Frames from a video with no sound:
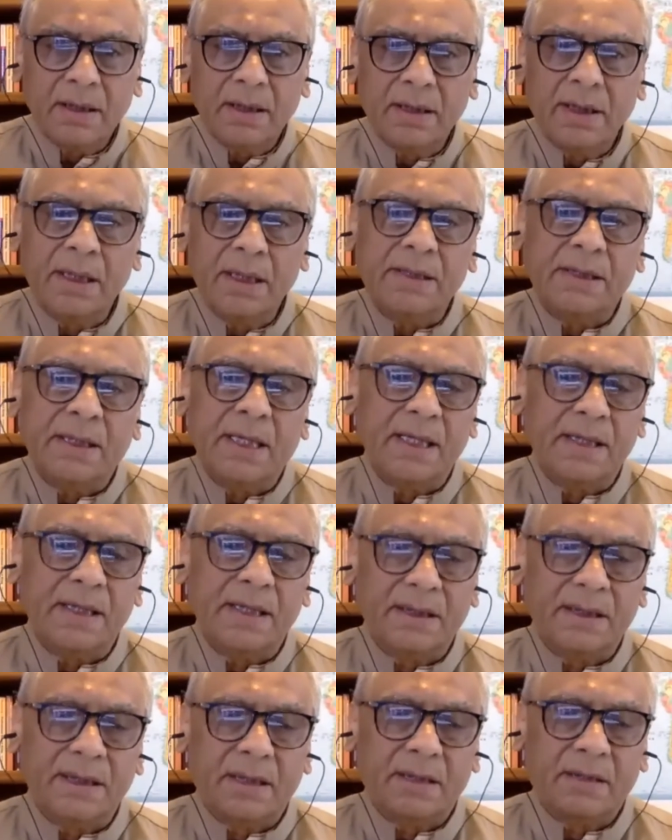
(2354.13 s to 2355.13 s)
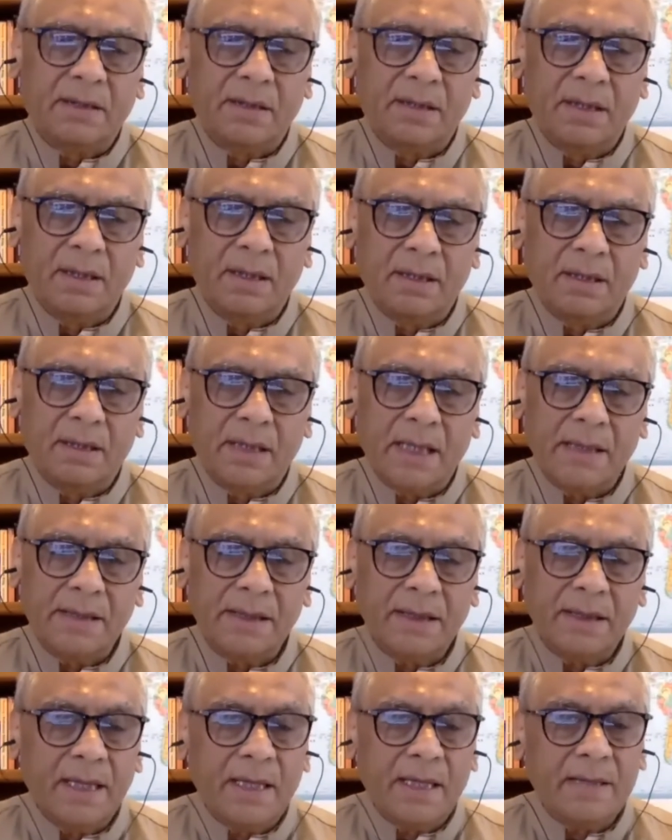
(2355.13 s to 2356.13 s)
he says, is a
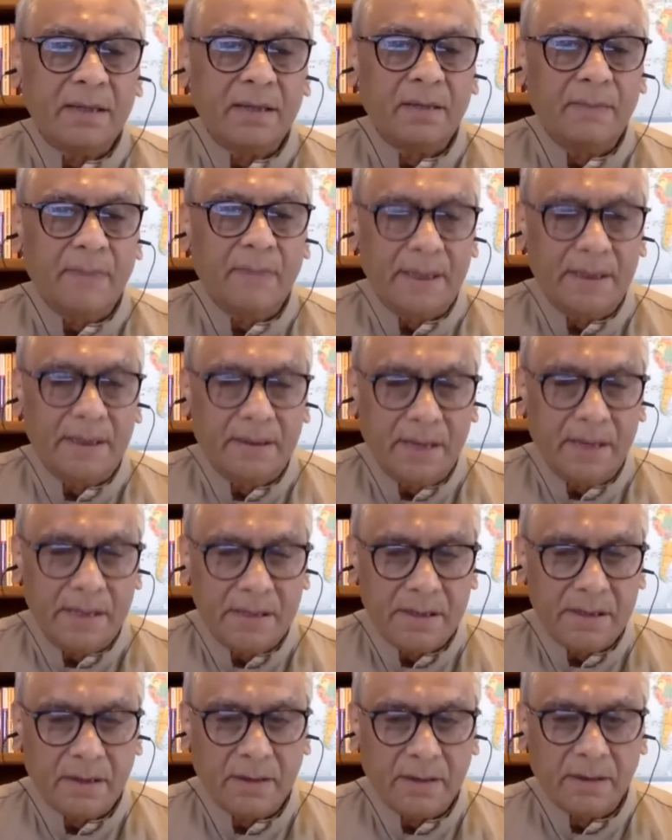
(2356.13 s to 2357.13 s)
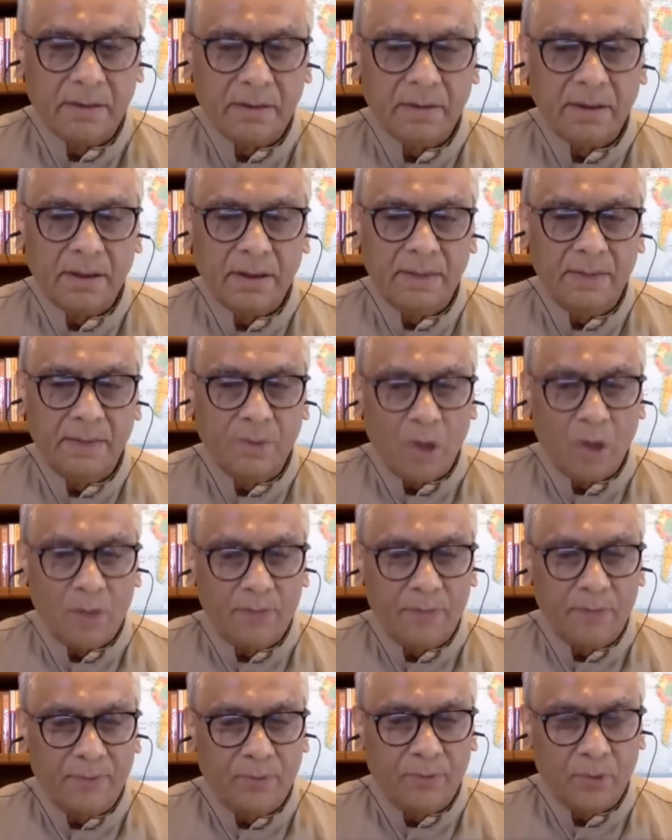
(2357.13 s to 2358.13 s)
transcendental meditation he
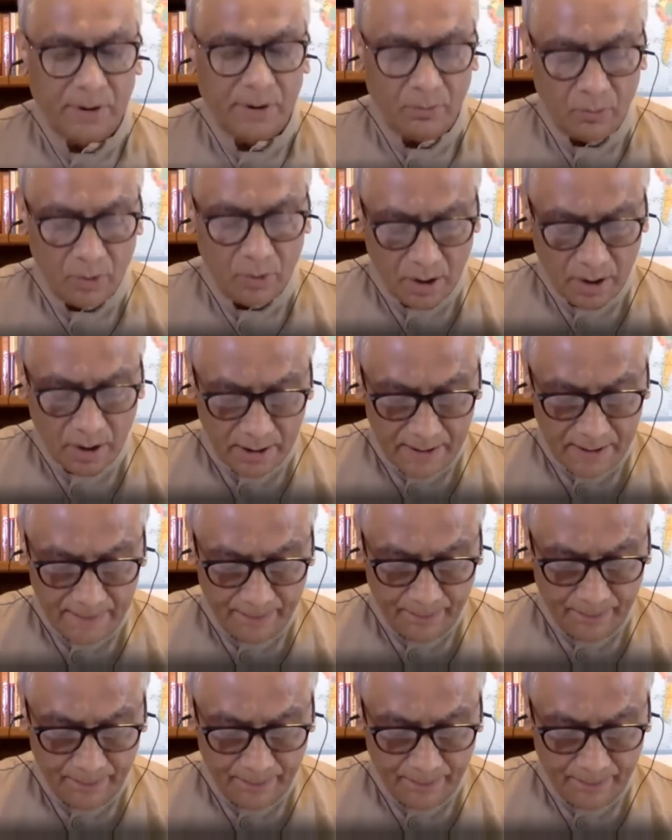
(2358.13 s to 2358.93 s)
brought before the world.